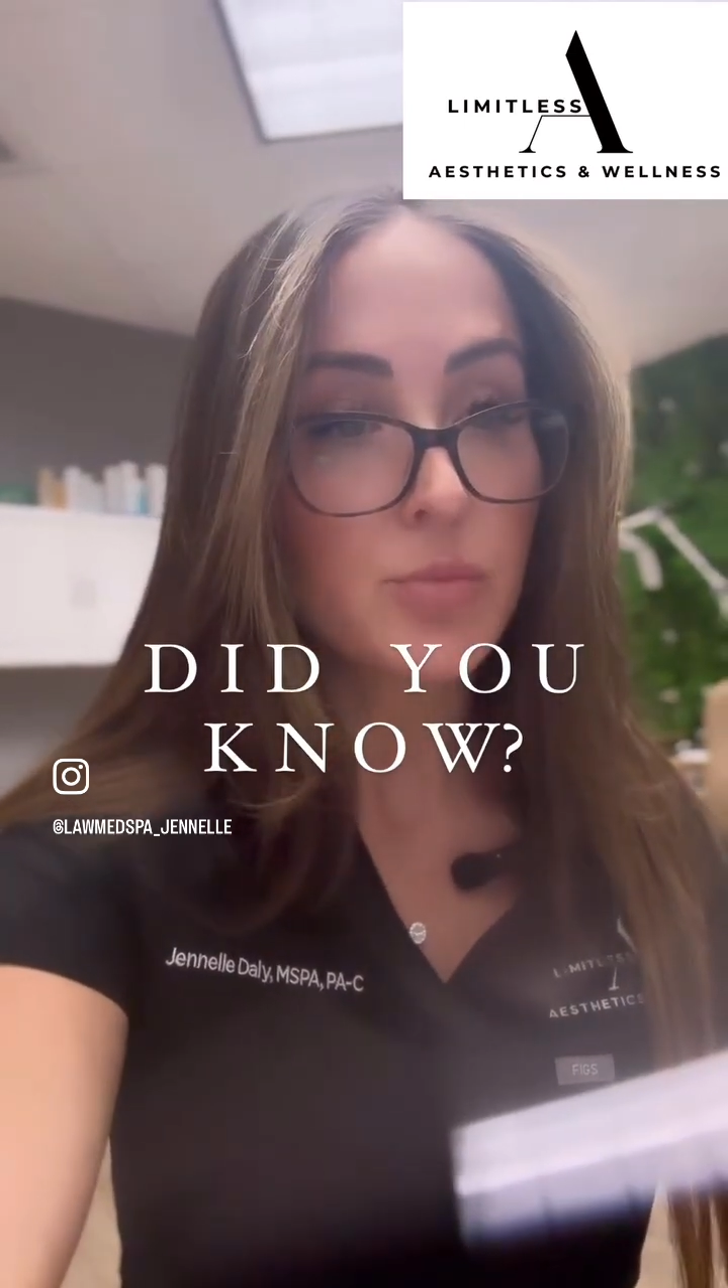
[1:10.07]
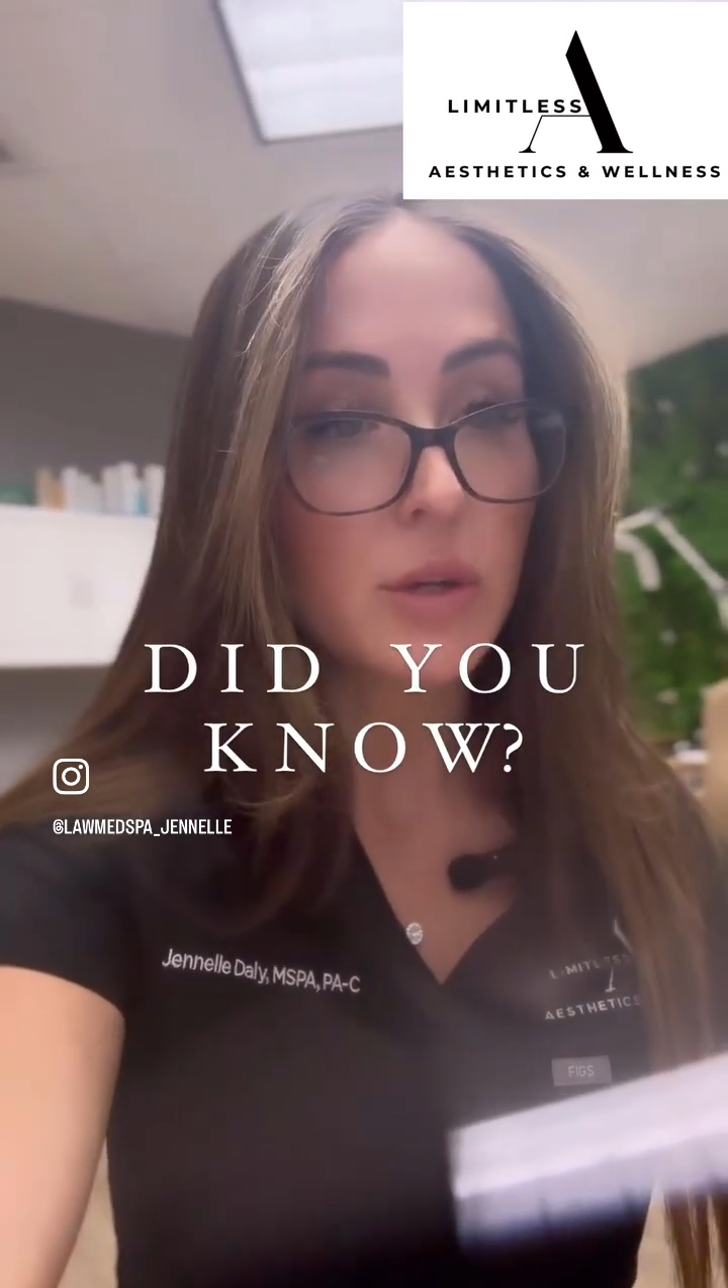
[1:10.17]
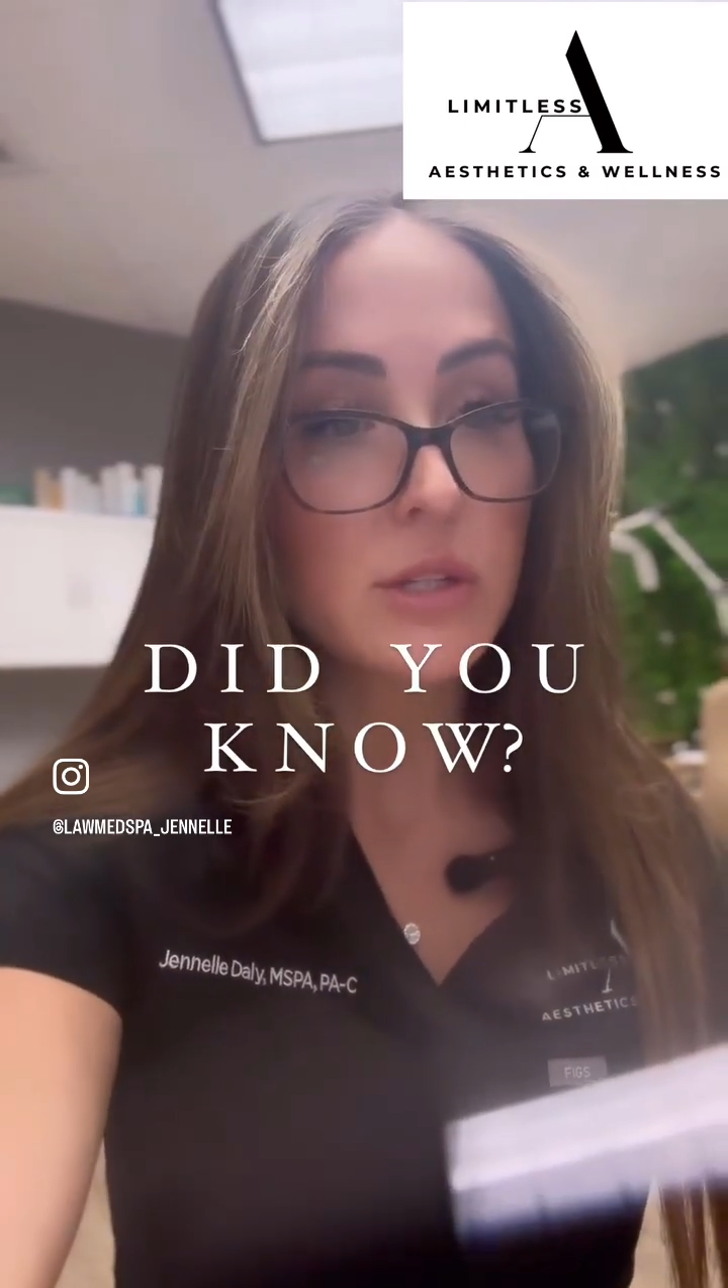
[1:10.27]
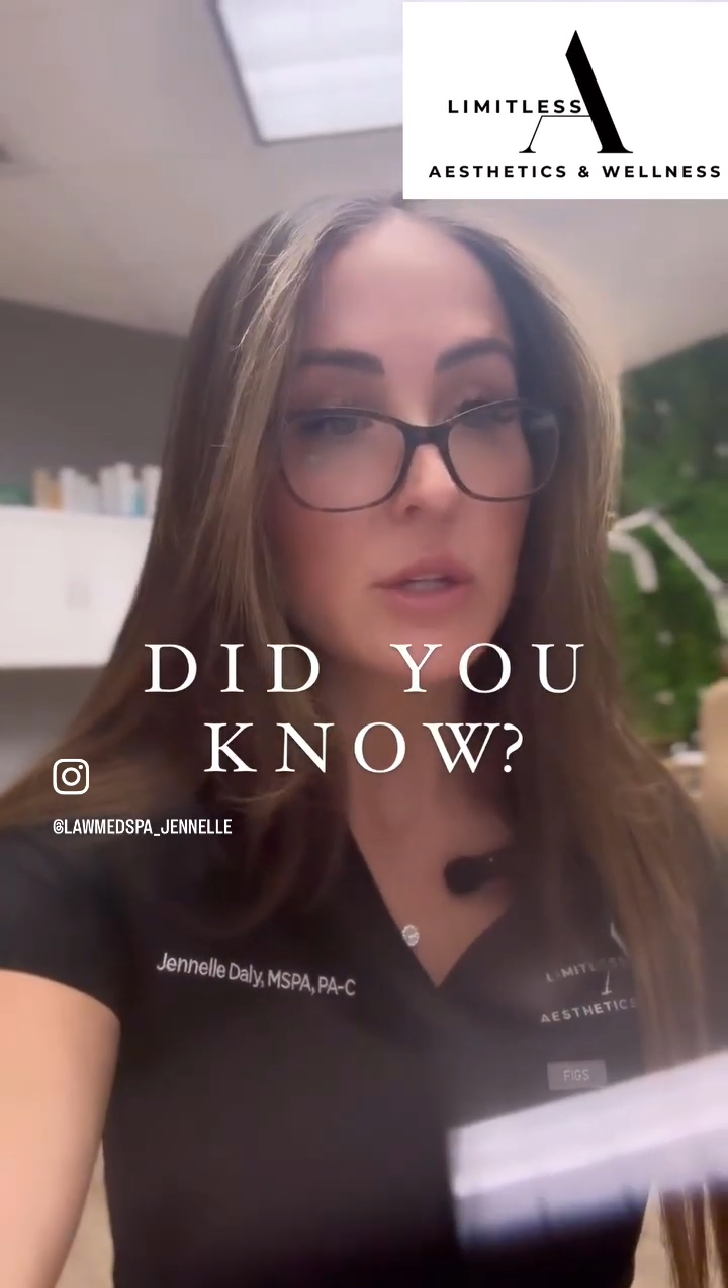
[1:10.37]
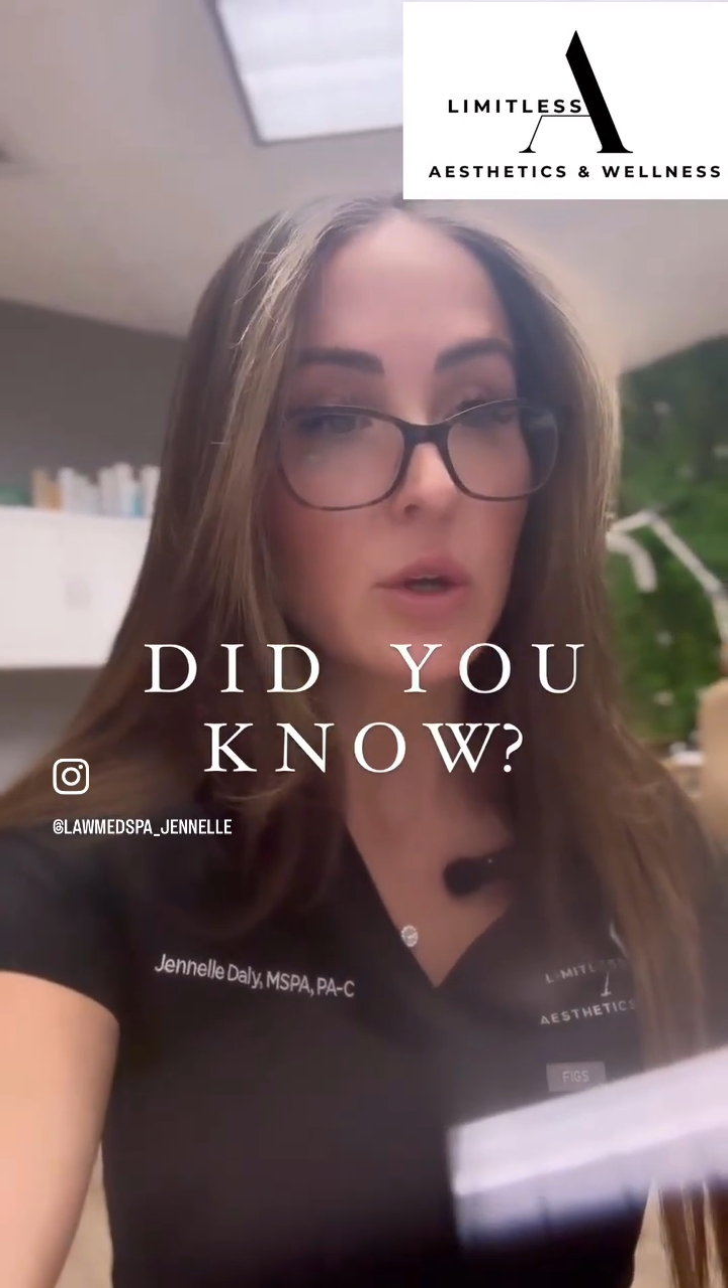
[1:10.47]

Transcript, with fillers: breezing